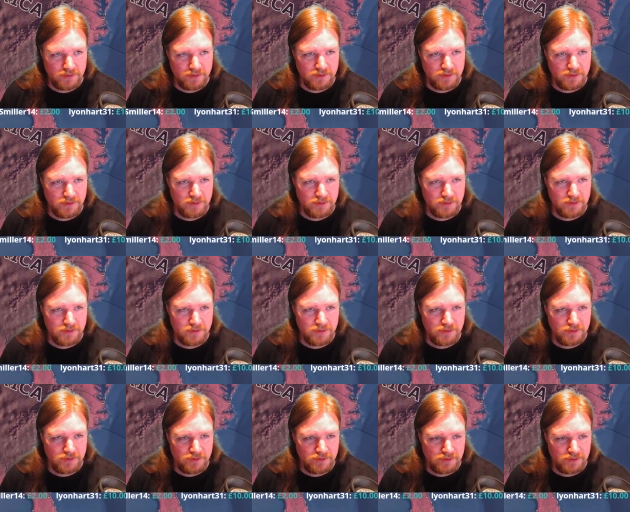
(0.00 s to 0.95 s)

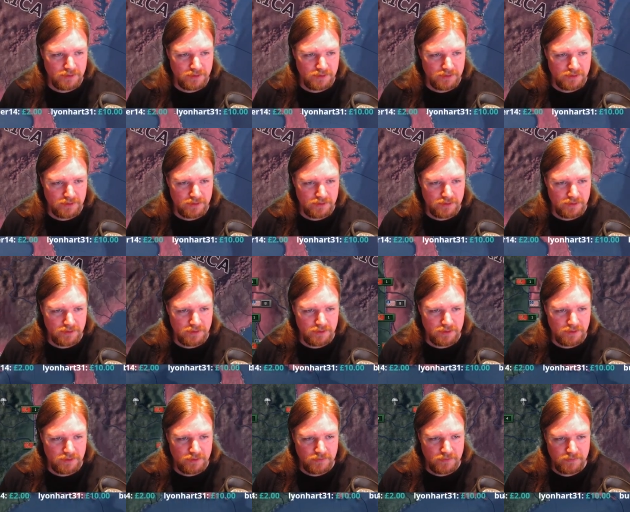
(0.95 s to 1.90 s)

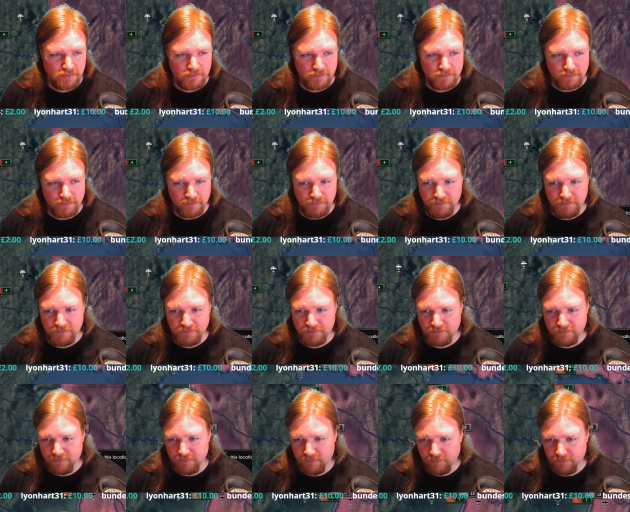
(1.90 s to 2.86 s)

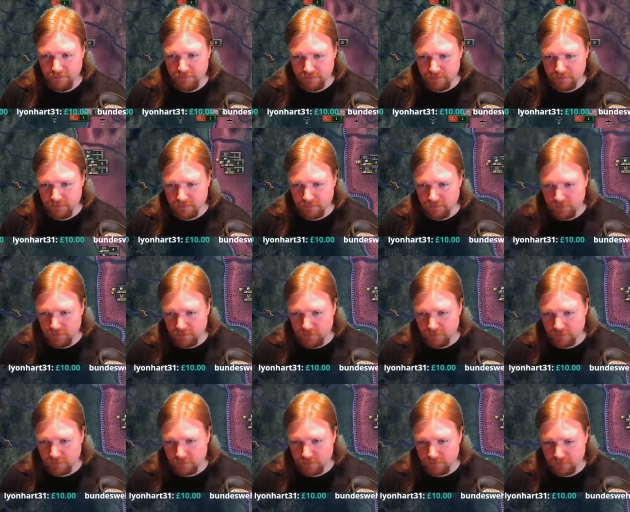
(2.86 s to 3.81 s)

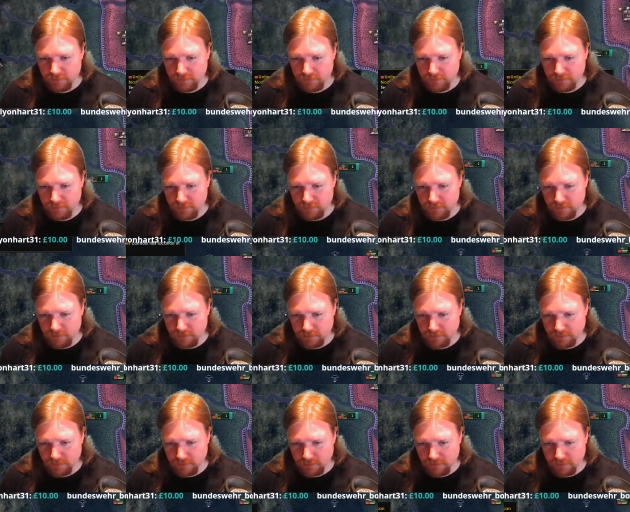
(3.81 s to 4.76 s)

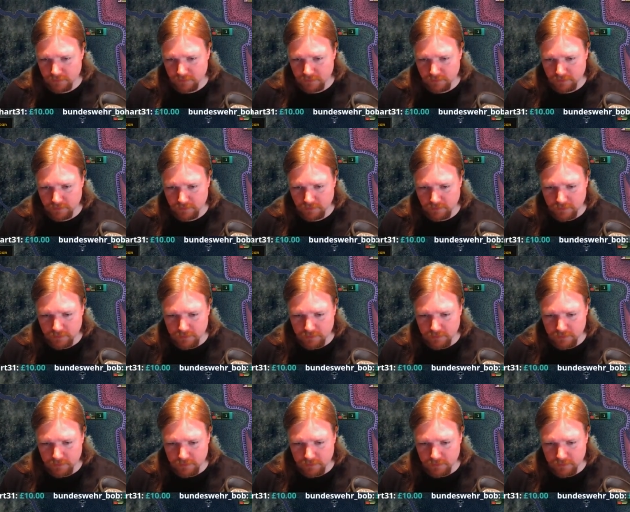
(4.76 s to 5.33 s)
[no speech]